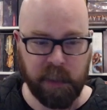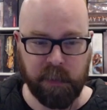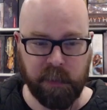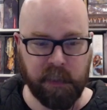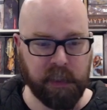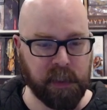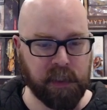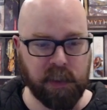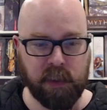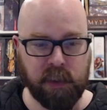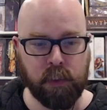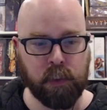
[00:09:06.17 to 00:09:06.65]

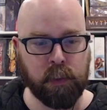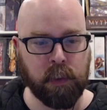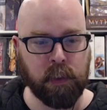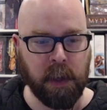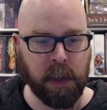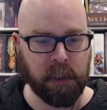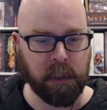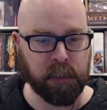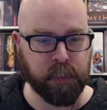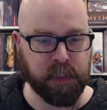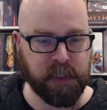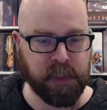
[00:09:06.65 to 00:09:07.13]
this to
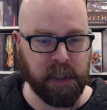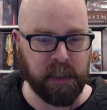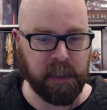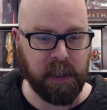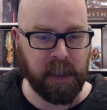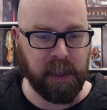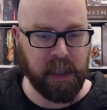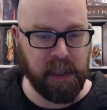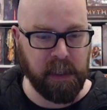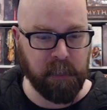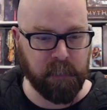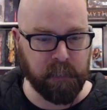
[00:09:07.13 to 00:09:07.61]
100%.
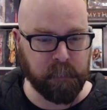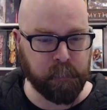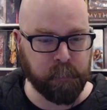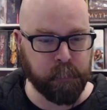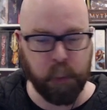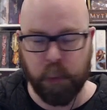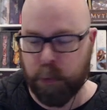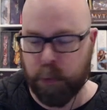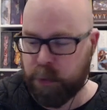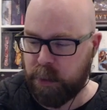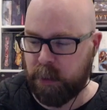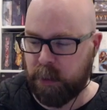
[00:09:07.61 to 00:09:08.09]
I even
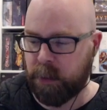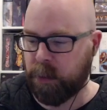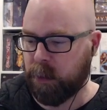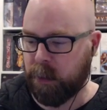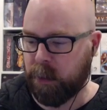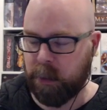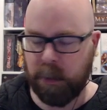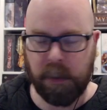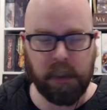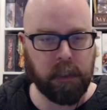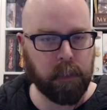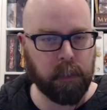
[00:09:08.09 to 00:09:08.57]
boosted it a
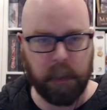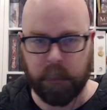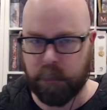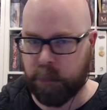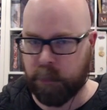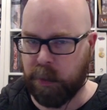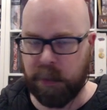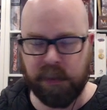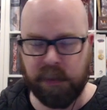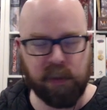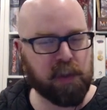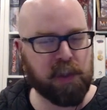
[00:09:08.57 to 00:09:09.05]
little.
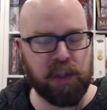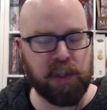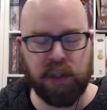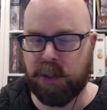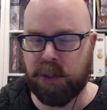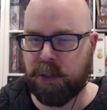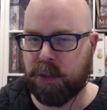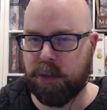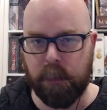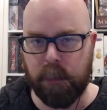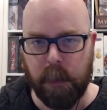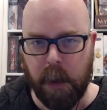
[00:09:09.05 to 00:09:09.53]
That's
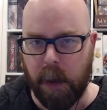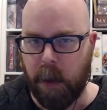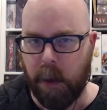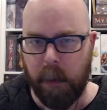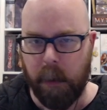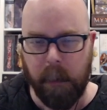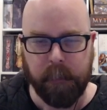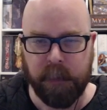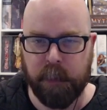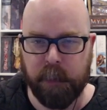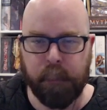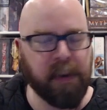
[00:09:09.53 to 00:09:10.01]
just
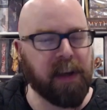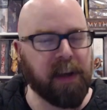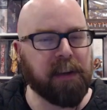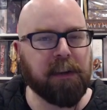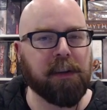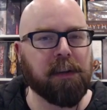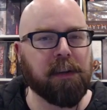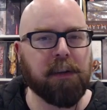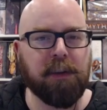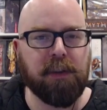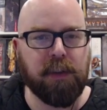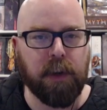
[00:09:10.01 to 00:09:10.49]

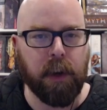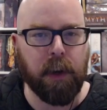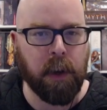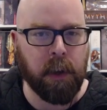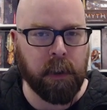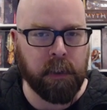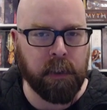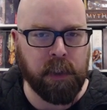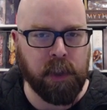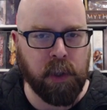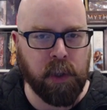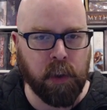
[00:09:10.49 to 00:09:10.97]
dependent
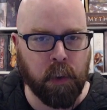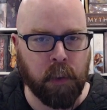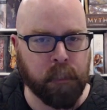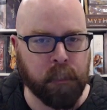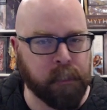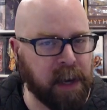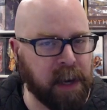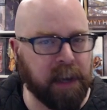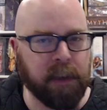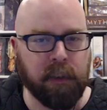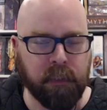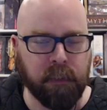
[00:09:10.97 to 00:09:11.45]
on your
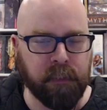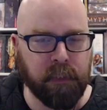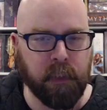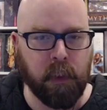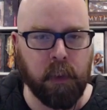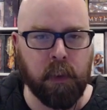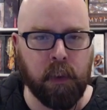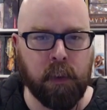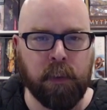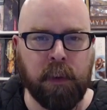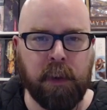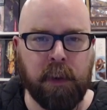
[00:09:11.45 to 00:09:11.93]

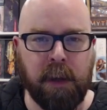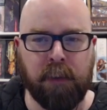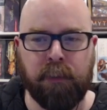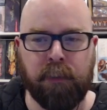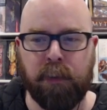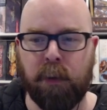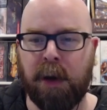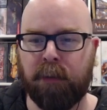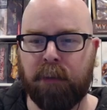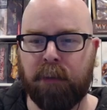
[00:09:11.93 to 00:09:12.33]
microphone. If you have a